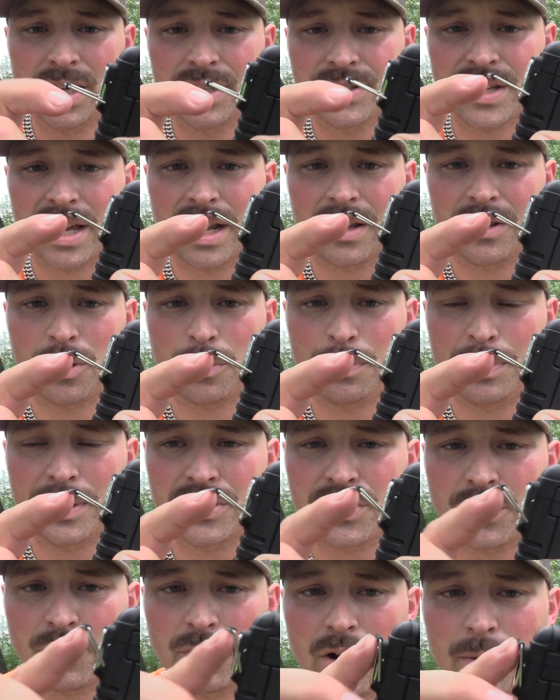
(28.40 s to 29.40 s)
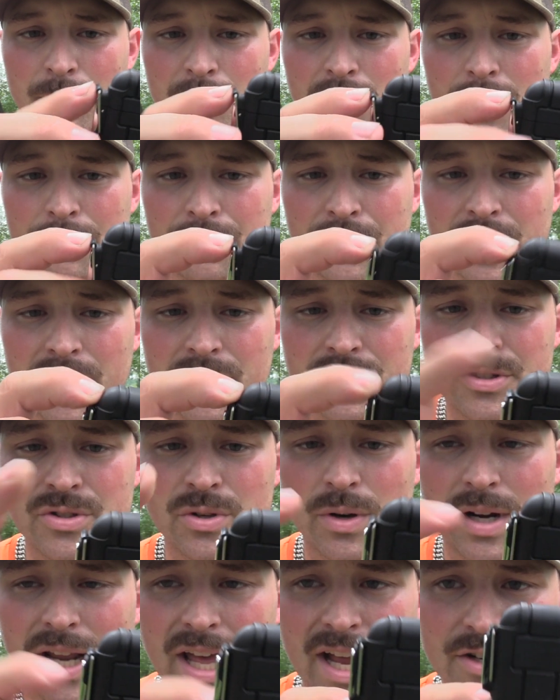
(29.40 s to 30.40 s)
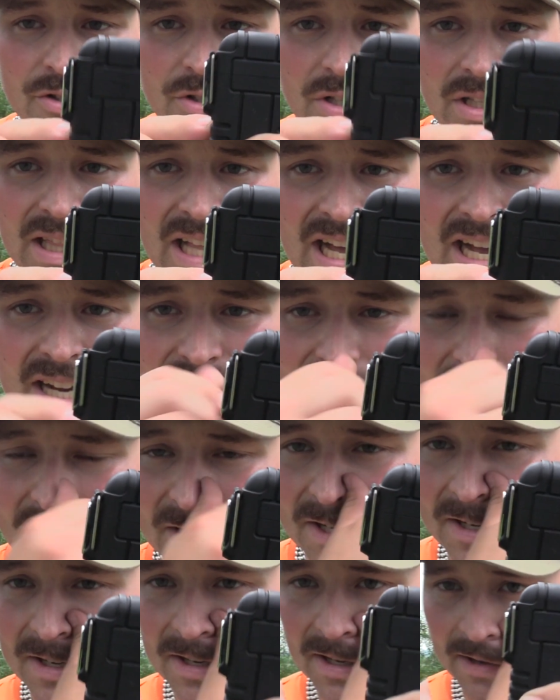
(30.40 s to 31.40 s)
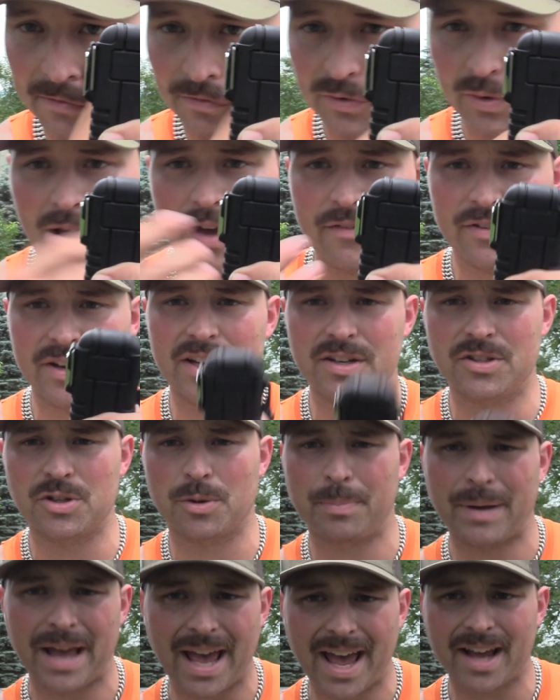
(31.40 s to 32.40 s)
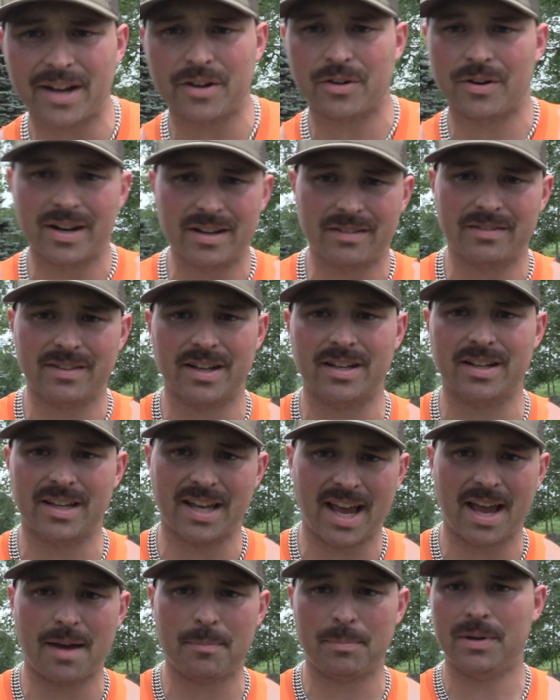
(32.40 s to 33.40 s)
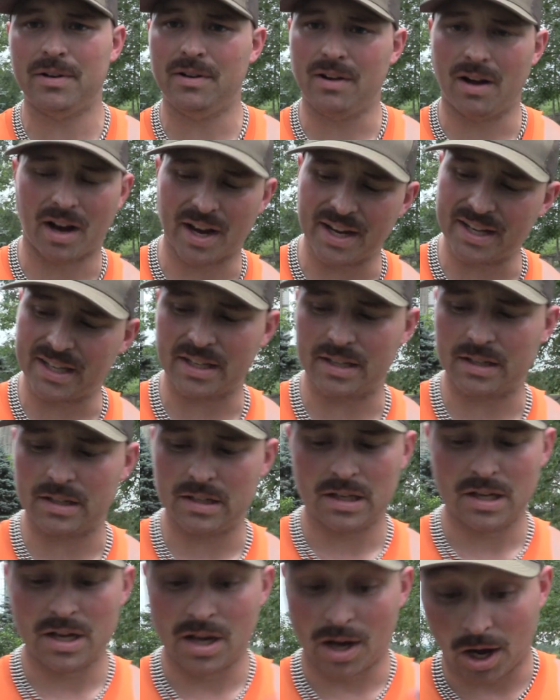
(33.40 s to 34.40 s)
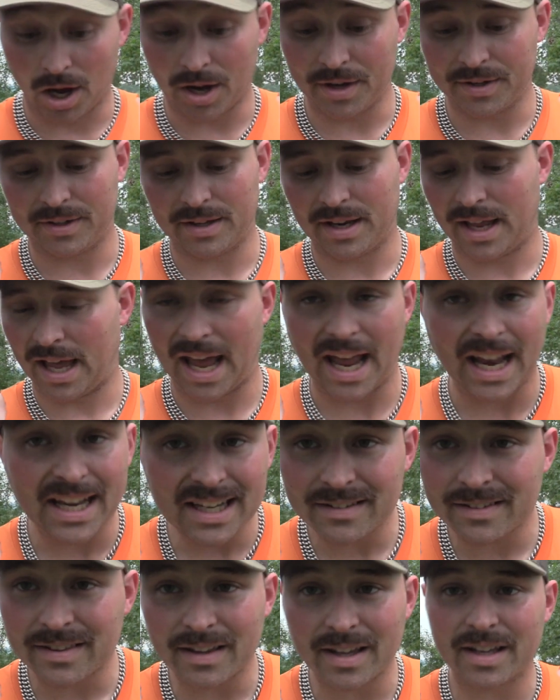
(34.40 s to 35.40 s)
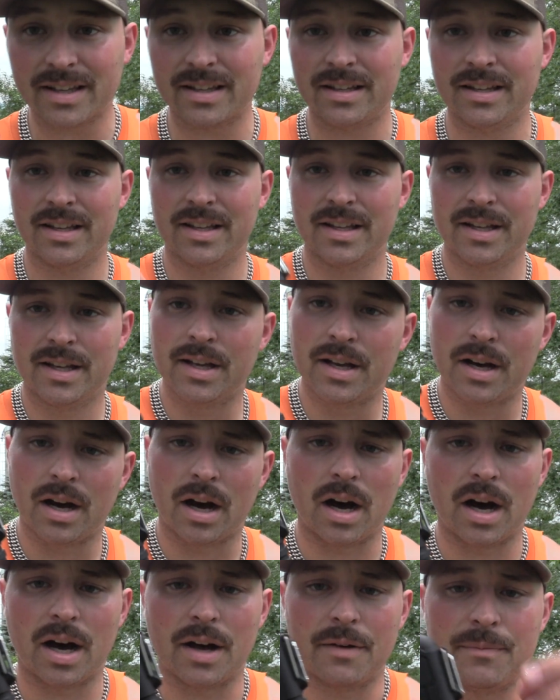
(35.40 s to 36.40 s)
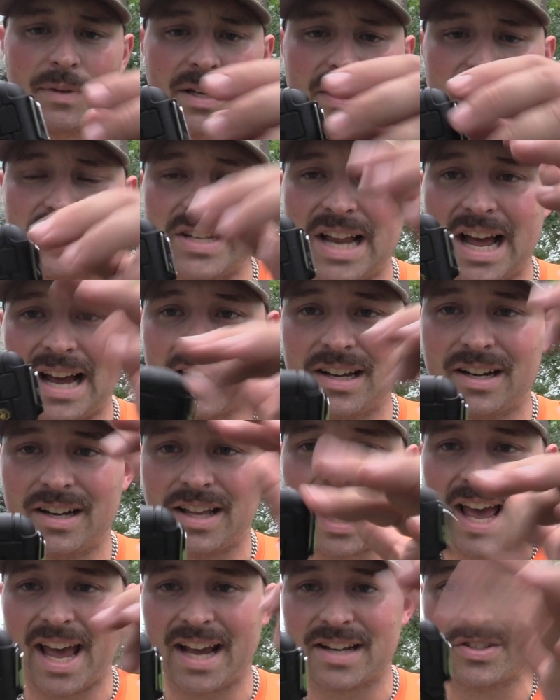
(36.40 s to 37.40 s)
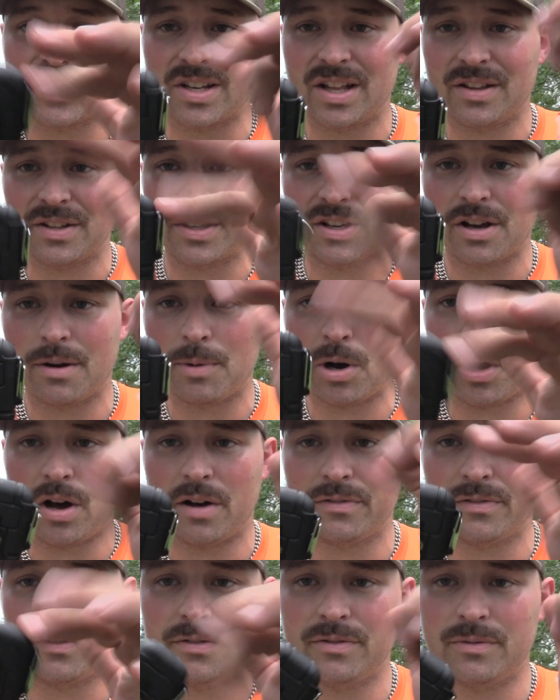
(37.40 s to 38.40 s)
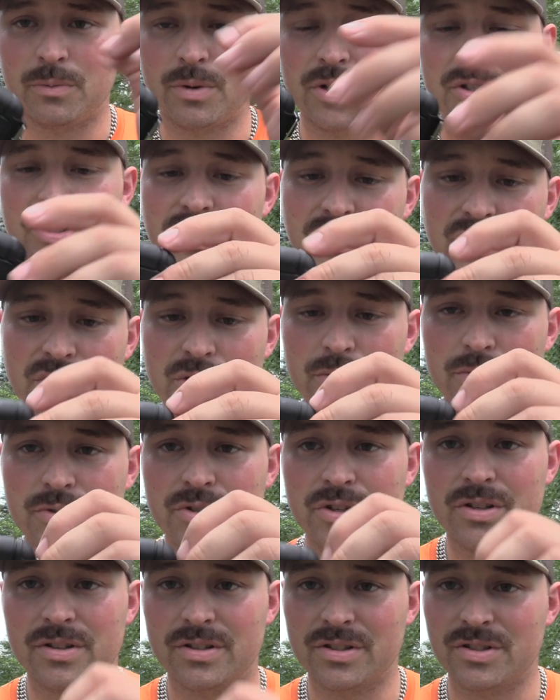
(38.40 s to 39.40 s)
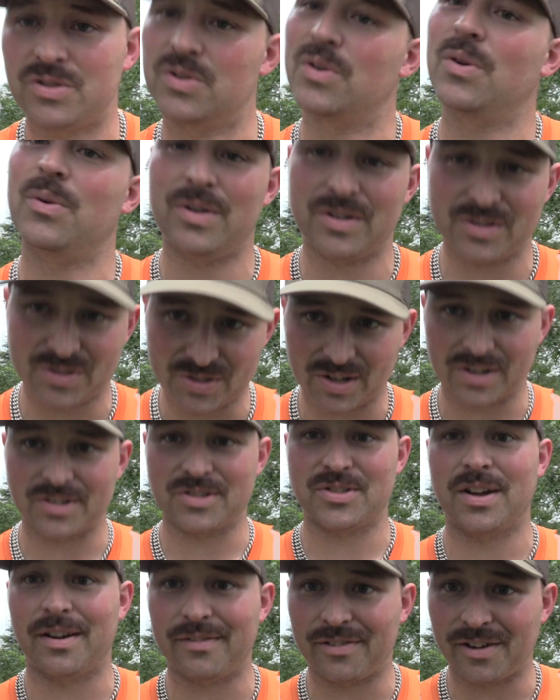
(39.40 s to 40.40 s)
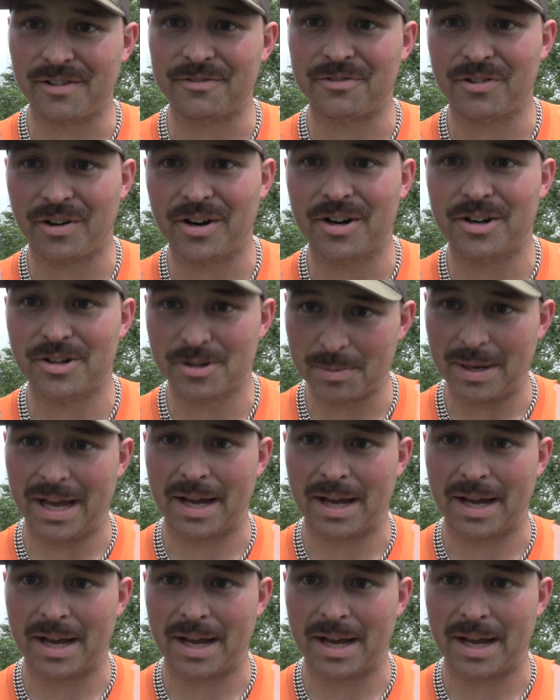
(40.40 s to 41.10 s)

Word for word: It's got a little piece of rubber up there so it actually locks in. If you have it in your pack or anything, camping, hiking, hunting, anything, uh, it's not going to accidentally come off, which is huge because you don't want to start stuff on fire in your